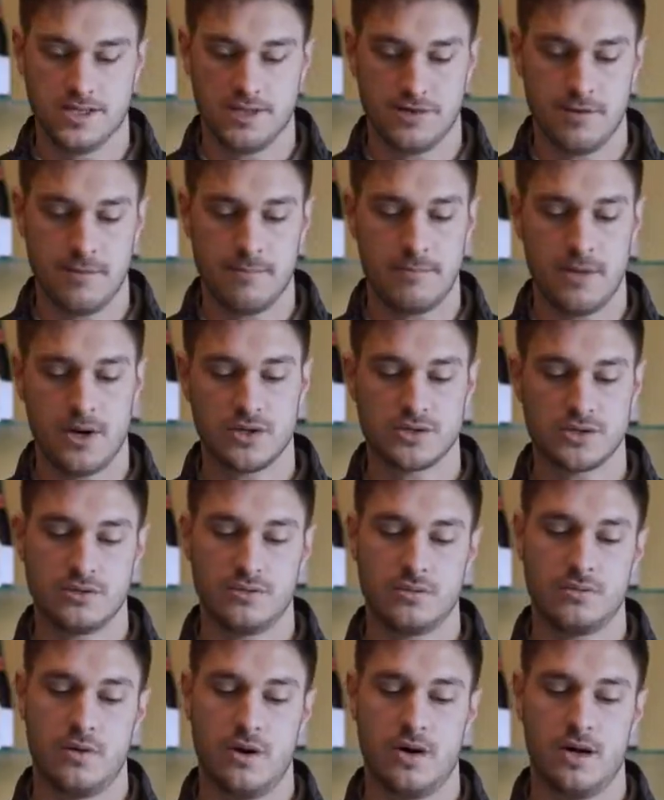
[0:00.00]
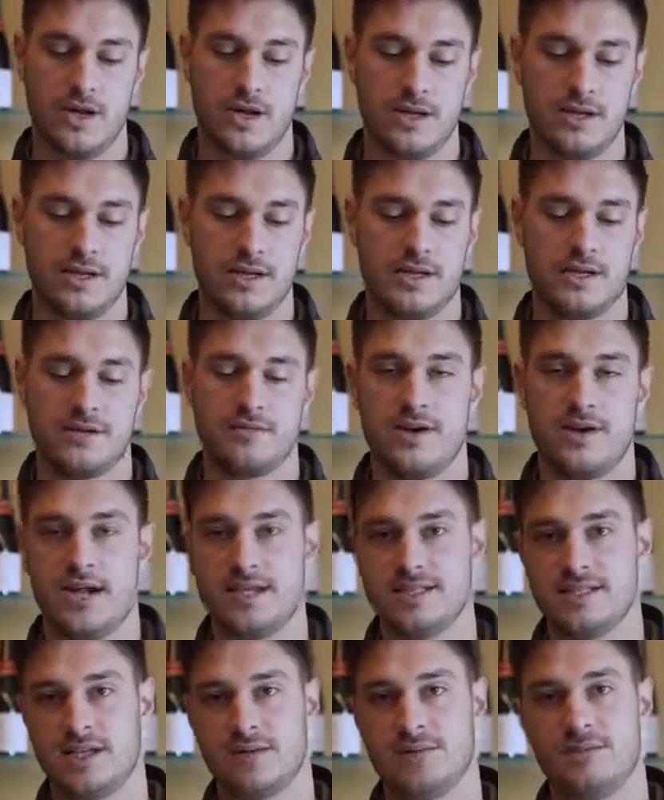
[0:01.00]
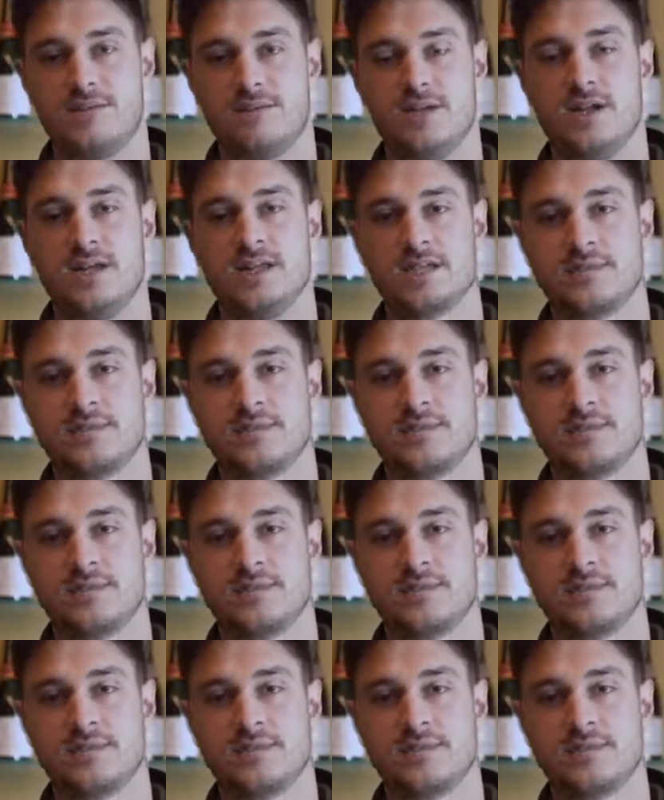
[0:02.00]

to a bottled wine, creating a fully